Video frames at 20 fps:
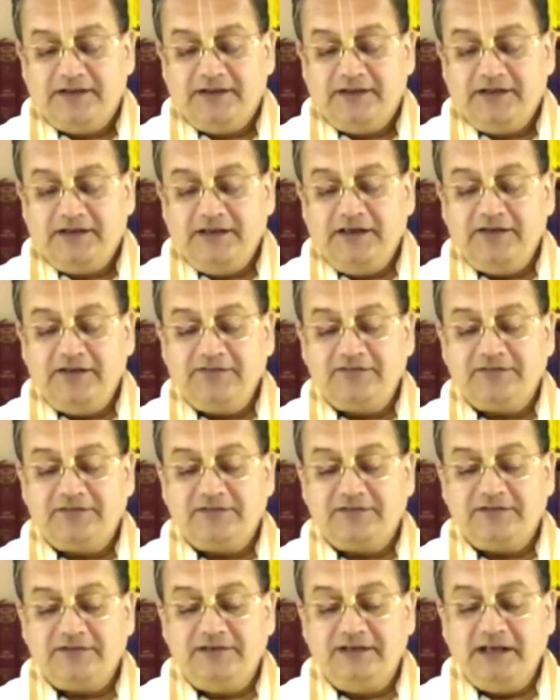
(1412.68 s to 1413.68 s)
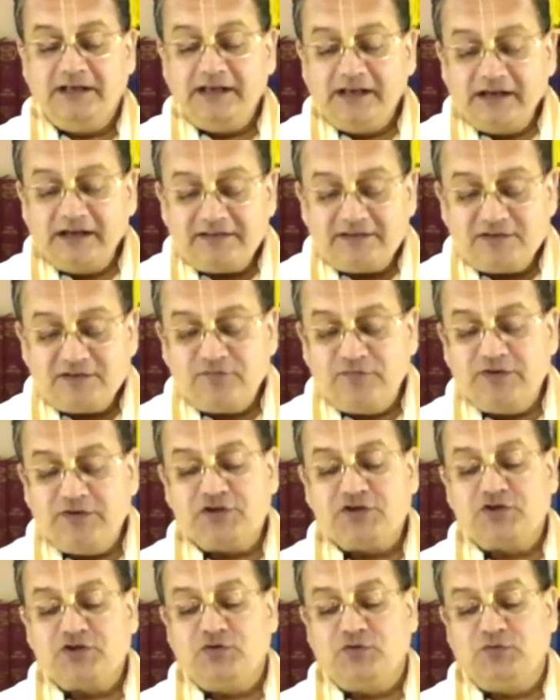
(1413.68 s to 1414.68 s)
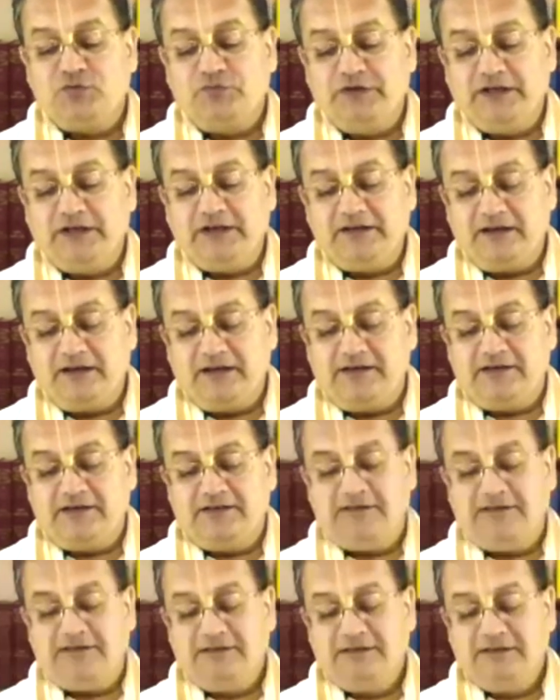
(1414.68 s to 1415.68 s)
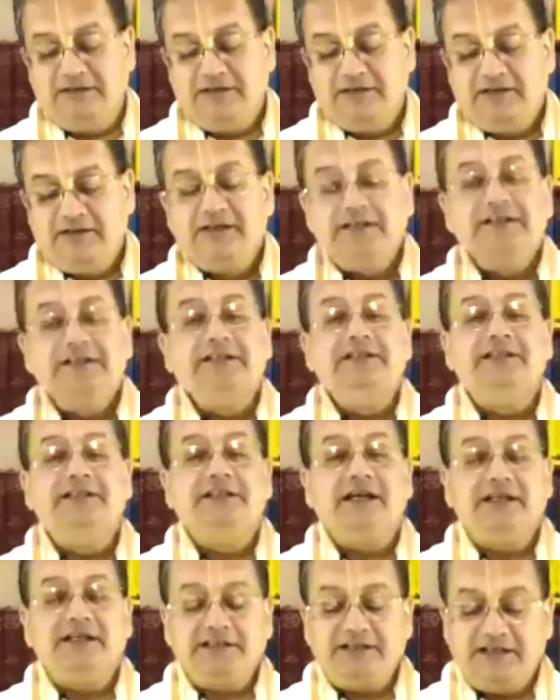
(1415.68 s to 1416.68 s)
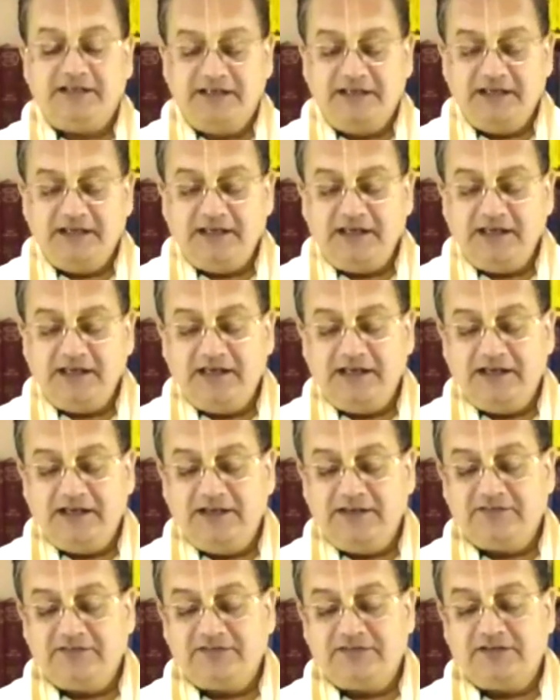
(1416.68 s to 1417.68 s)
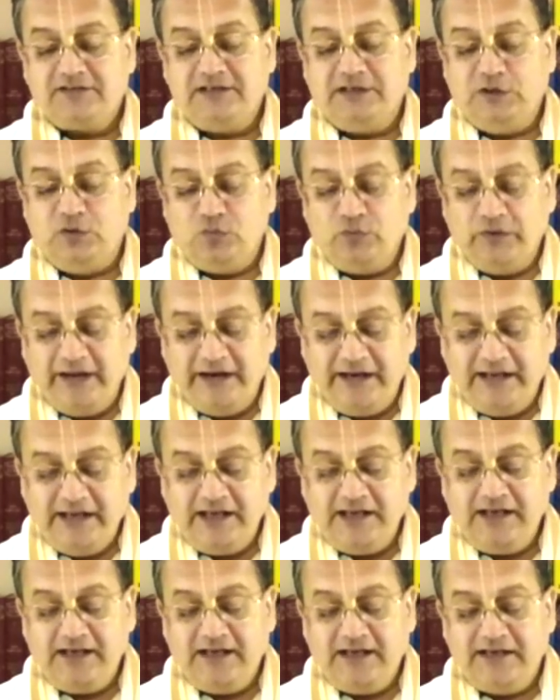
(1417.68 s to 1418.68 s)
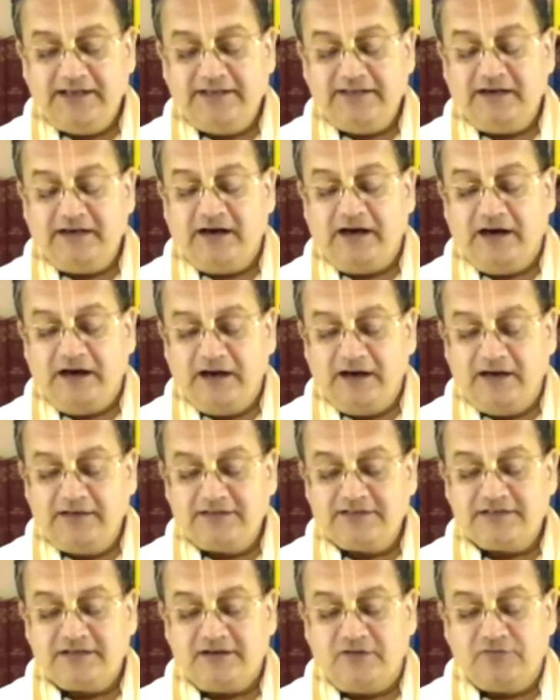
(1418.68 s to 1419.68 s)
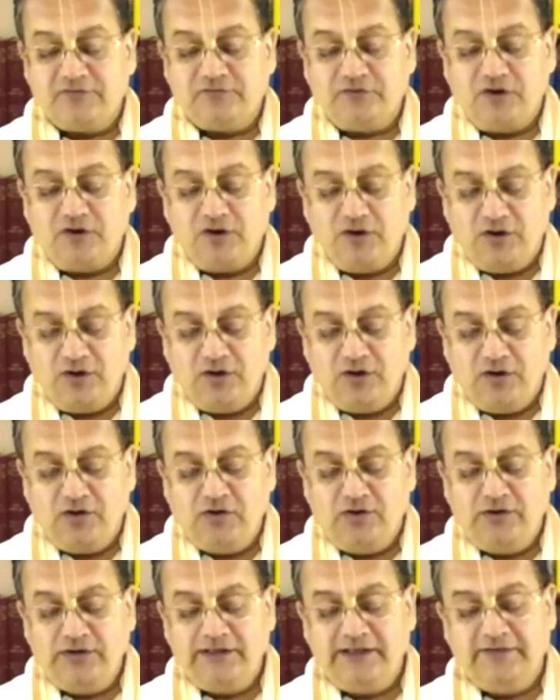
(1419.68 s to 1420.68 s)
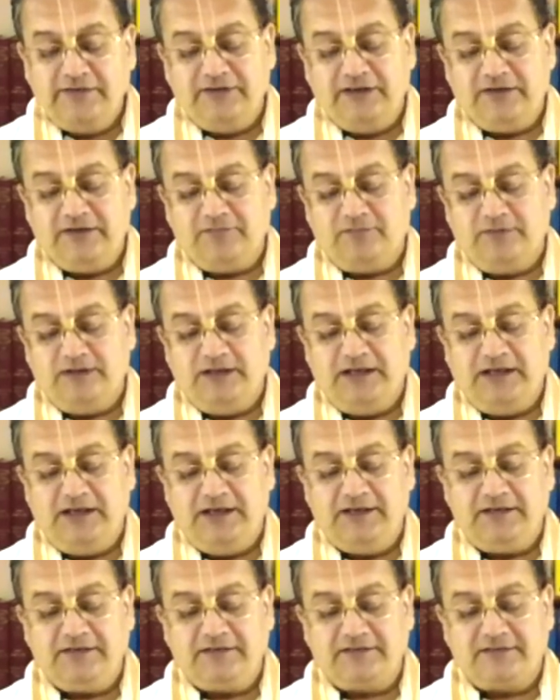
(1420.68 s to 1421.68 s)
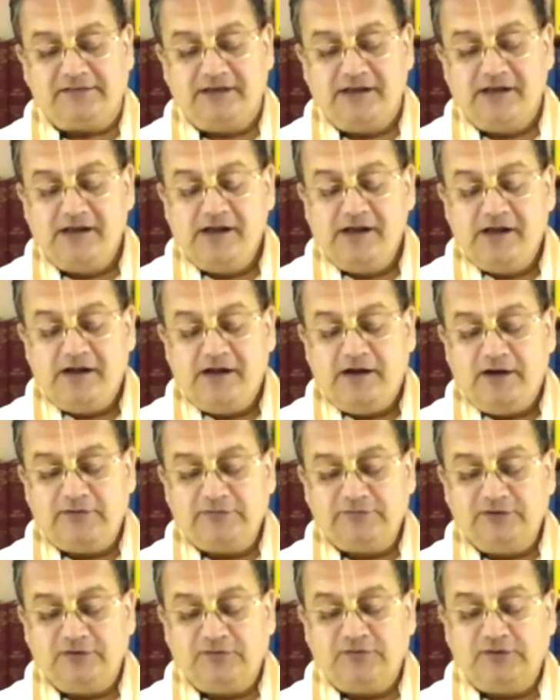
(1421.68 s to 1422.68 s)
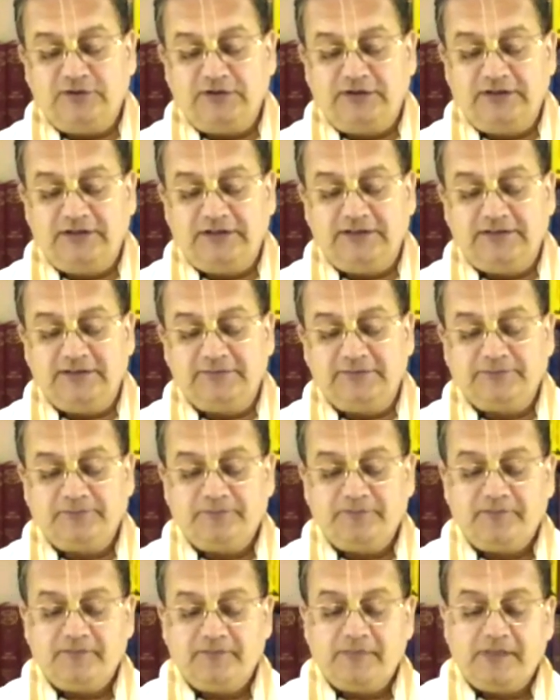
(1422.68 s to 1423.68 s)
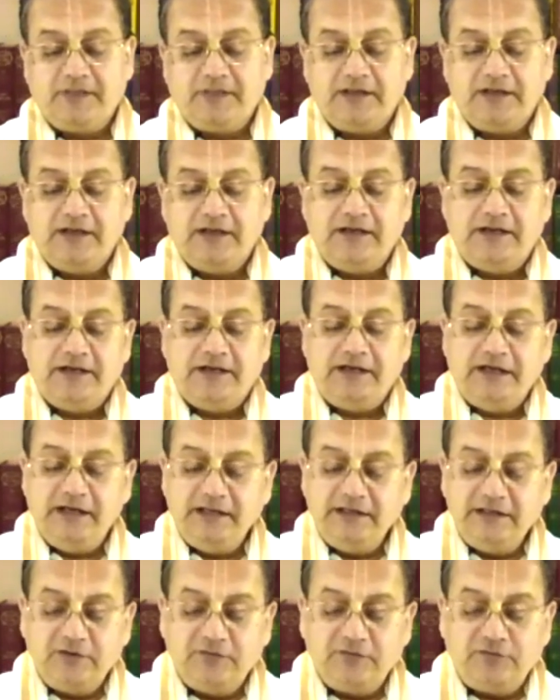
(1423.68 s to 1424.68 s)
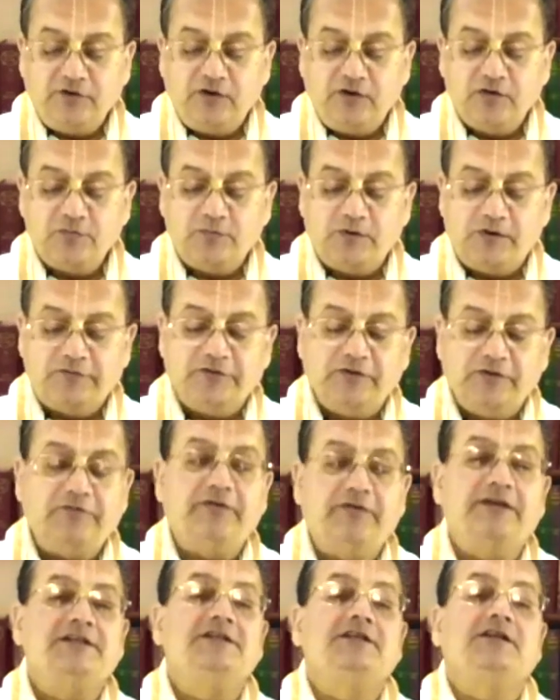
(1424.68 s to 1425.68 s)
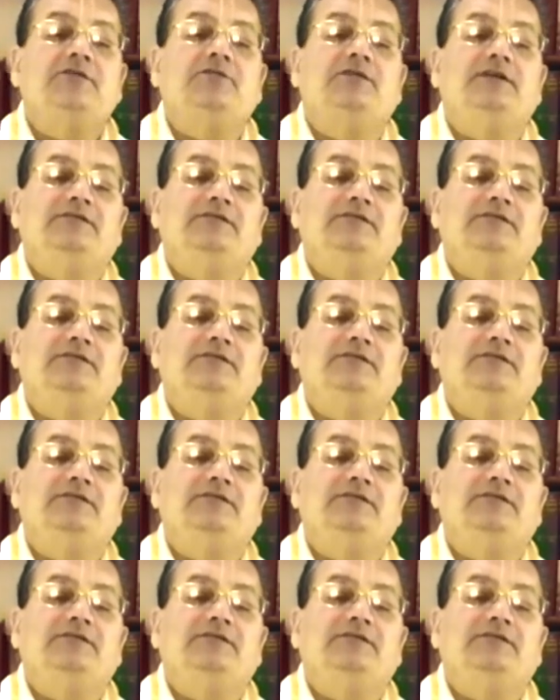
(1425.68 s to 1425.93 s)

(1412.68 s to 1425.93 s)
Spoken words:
is dearest Vishnu Vigraha, yet he is dwelling in the hearts of all living beings of the world in the form of a Vaishnava